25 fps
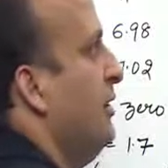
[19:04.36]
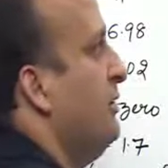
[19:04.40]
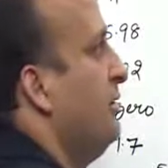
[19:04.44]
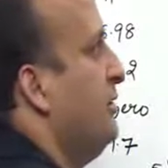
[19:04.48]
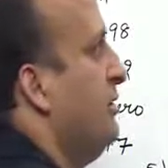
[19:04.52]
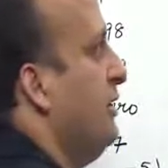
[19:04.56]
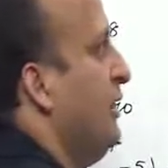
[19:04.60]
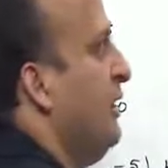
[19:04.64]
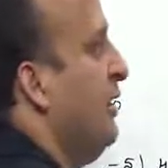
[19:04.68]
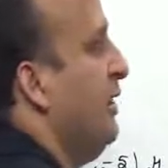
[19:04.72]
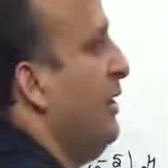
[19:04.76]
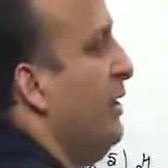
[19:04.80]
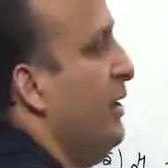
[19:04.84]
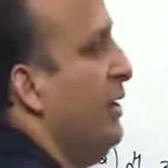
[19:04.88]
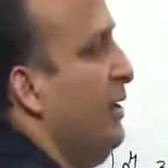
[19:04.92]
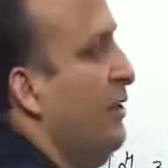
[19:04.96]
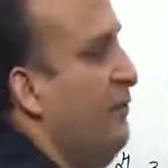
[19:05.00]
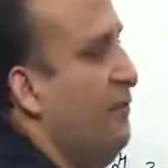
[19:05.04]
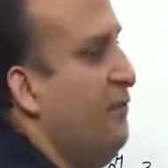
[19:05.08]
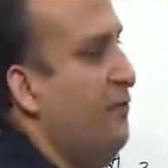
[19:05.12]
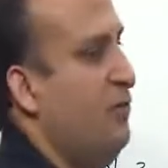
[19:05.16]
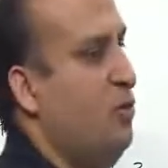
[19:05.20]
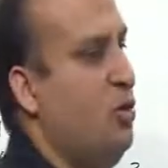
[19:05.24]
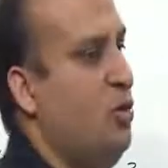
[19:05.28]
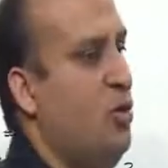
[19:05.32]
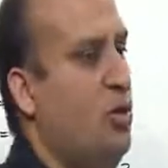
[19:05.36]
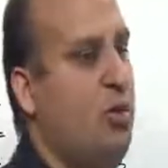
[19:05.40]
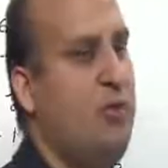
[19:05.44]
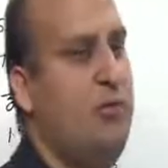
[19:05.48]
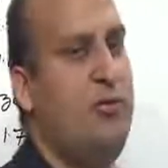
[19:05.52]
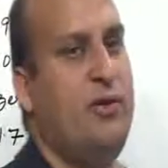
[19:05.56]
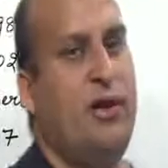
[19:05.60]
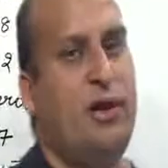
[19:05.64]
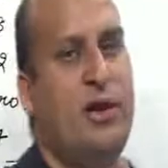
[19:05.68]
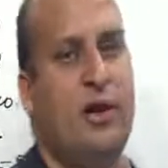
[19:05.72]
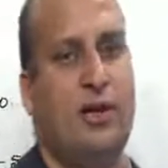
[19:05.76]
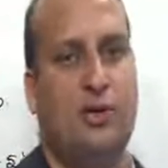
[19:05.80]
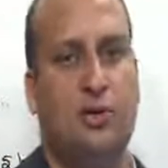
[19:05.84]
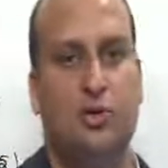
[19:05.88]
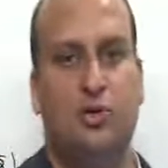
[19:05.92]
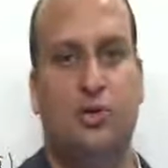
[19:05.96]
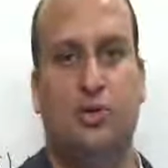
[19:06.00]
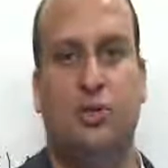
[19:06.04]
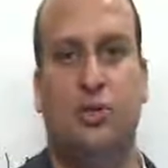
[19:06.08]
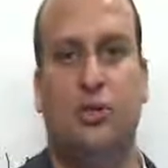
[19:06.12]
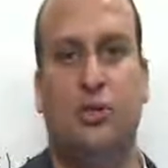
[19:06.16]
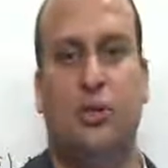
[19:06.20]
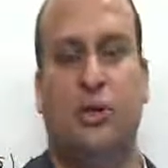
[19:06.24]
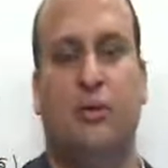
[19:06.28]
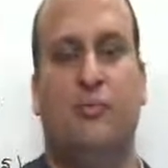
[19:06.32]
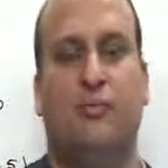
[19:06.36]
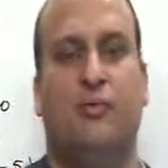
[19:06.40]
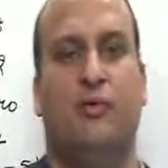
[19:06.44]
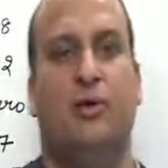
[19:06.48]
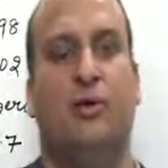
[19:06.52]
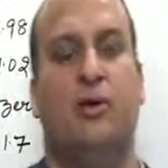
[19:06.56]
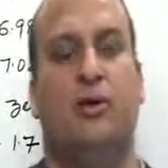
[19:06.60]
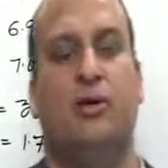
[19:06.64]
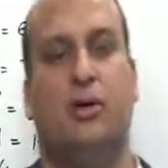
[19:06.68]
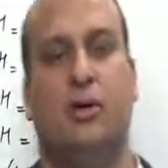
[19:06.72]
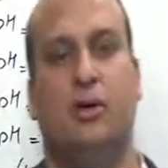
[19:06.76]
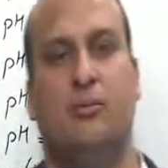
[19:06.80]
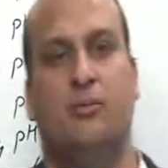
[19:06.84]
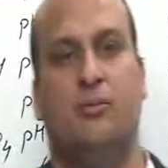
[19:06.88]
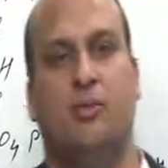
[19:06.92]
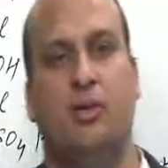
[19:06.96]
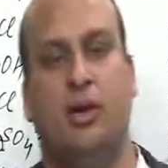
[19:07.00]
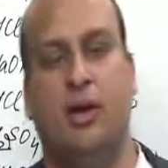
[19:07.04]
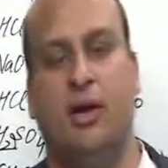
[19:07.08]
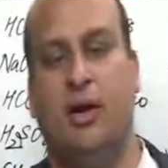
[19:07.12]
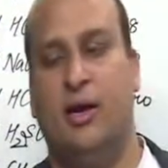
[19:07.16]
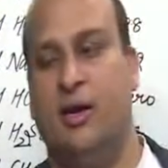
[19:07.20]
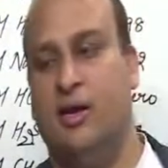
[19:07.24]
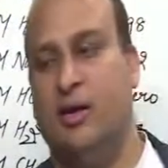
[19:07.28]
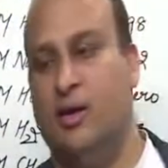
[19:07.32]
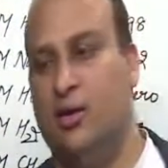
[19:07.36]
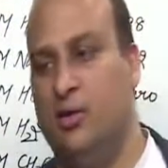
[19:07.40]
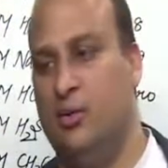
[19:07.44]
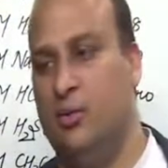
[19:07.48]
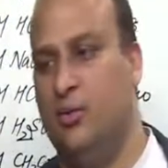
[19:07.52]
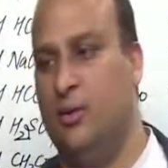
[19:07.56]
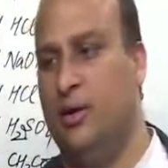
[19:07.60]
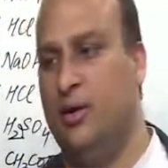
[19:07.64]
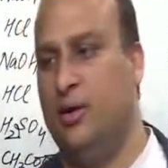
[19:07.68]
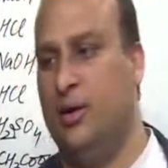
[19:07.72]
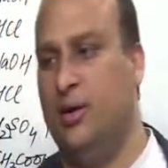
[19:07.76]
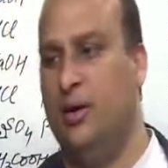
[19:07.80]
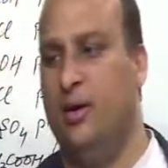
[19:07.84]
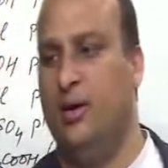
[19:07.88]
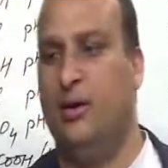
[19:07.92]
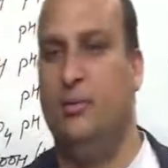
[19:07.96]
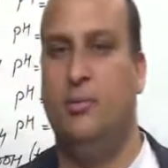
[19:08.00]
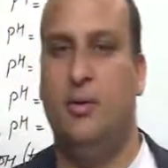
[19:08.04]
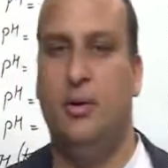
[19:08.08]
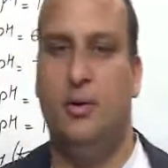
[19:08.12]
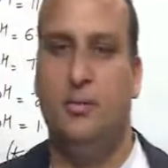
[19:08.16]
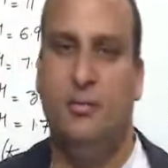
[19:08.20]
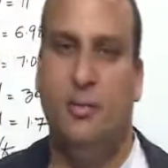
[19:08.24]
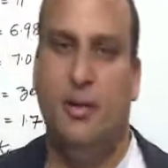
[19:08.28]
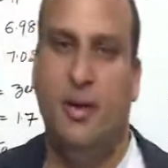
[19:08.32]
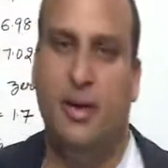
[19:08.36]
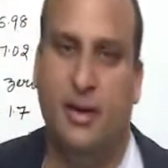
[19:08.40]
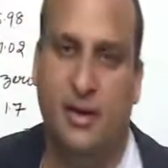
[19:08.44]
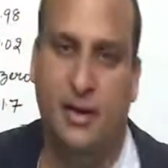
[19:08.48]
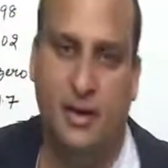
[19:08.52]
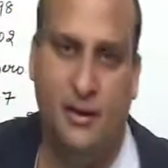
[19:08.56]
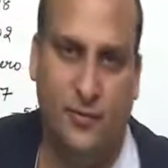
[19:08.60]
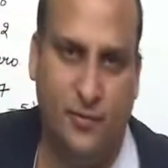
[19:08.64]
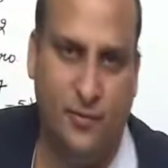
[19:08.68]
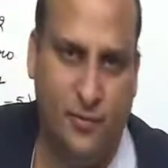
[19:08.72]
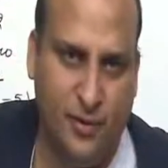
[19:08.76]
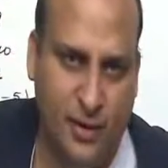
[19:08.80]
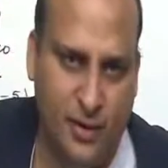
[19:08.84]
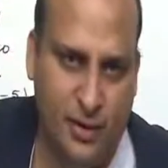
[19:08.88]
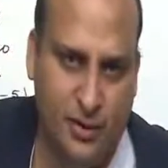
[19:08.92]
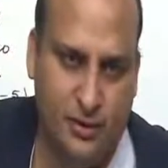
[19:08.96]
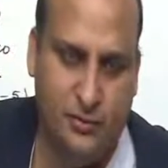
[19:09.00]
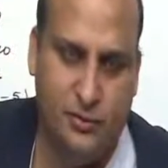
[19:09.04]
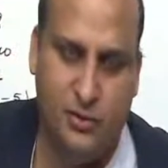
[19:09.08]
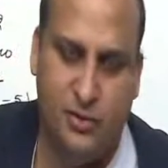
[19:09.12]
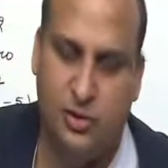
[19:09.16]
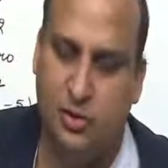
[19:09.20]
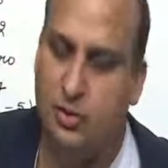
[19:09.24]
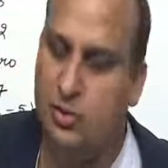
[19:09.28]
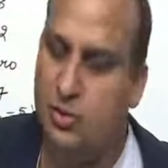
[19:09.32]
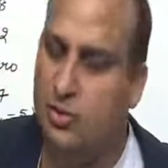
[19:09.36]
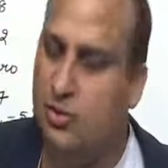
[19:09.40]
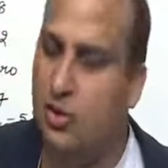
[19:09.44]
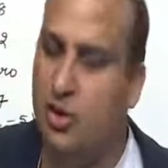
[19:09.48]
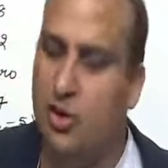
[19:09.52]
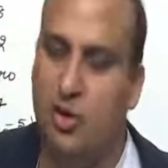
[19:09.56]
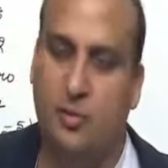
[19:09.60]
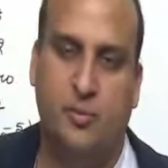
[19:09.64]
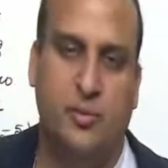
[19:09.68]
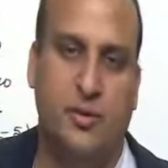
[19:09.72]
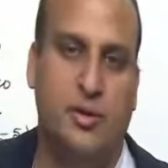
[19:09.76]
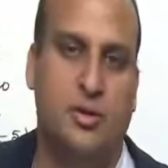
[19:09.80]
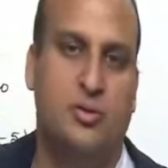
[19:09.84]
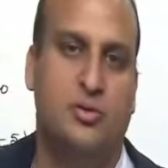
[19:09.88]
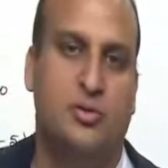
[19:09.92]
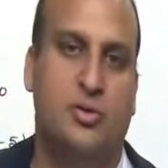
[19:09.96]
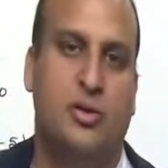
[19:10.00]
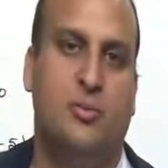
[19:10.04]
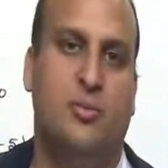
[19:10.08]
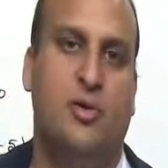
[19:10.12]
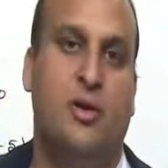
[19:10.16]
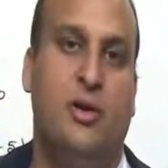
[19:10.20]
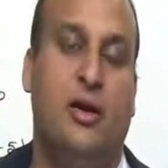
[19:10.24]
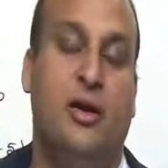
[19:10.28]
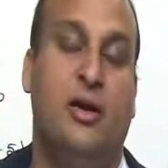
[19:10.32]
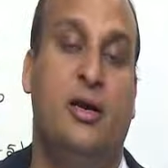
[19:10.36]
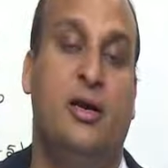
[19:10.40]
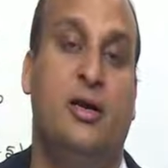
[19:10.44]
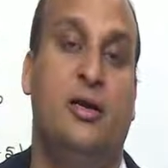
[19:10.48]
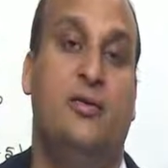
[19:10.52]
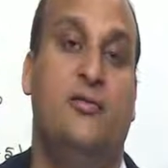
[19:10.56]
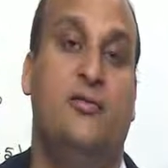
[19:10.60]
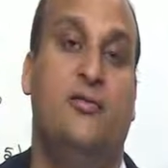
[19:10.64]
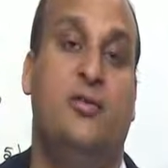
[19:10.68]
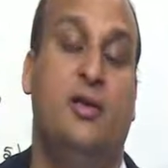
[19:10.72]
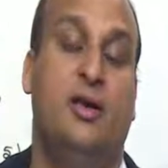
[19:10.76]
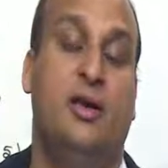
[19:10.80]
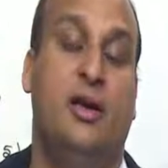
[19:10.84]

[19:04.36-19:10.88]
Let's see, though we are using the term molarity over here, but my dear friends, we should not be using molarity.